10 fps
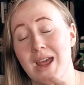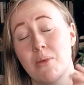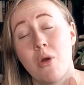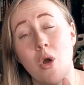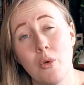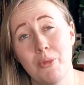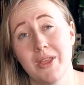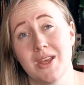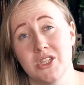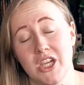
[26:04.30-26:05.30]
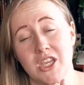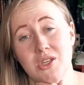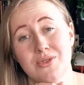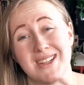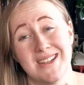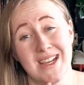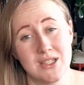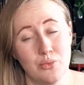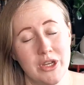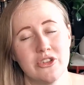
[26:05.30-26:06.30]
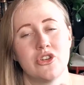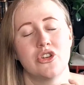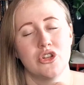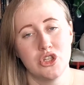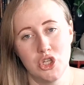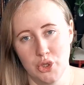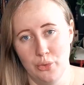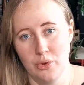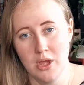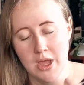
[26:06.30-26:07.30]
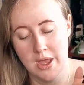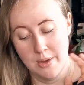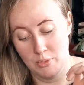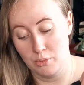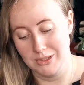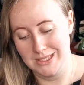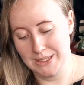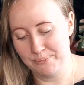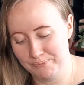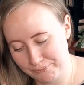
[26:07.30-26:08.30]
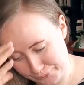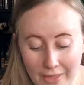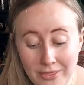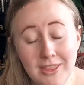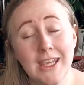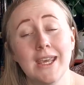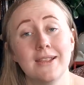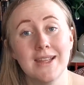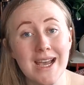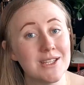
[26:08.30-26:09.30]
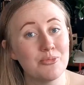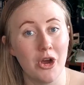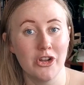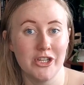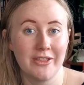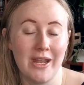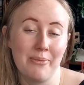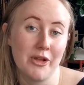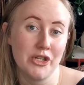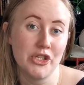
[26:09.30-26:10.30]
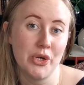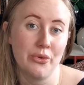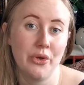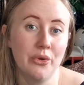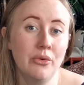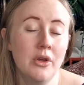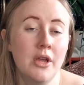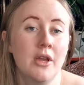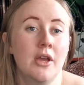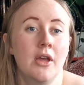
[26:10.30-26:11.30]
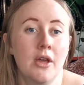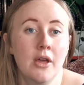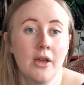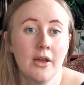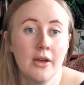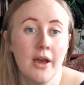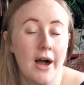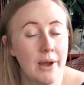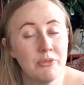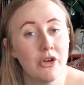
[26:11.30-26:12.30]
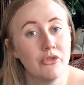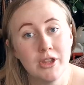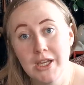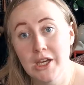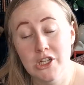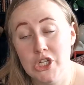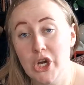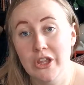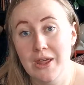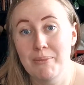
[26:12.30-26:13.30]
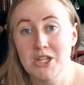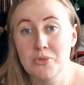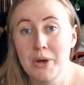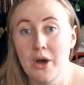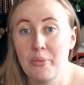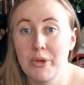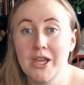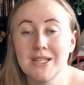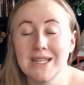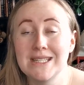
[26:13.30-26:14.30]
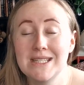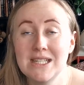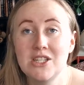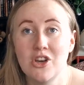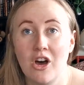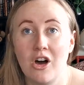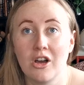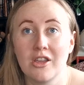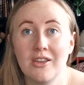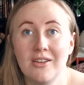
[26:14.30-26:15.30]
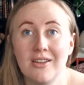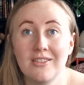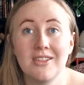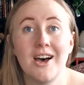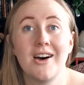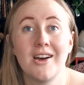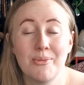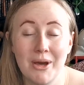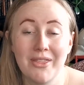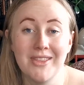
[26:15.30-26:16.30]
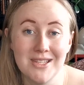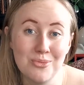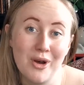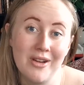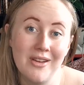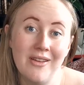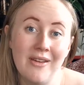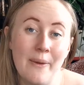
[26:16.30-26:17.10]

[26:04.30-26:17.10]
it. I'm hoping that she can use it next winter too, but we'll see. And the last project that I'm gonna show you, I'm not really gonna talk that much about because I did talk a lot about this one